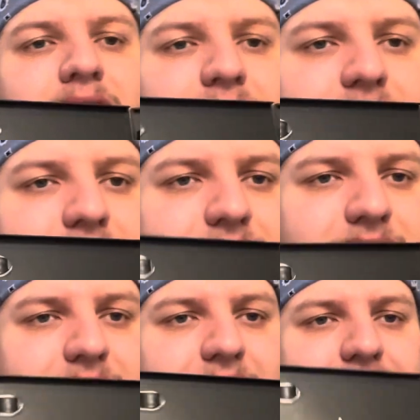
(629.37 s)
The Curse
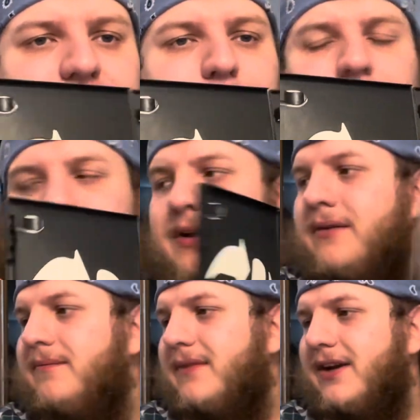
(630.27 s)
of La Llorona.
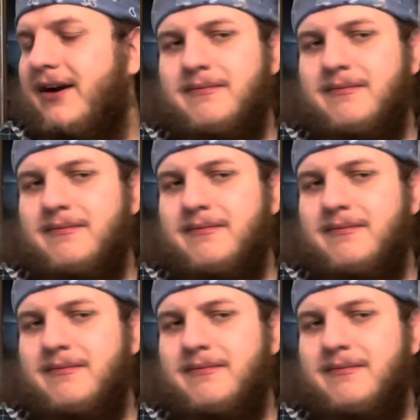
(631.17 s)
Alright.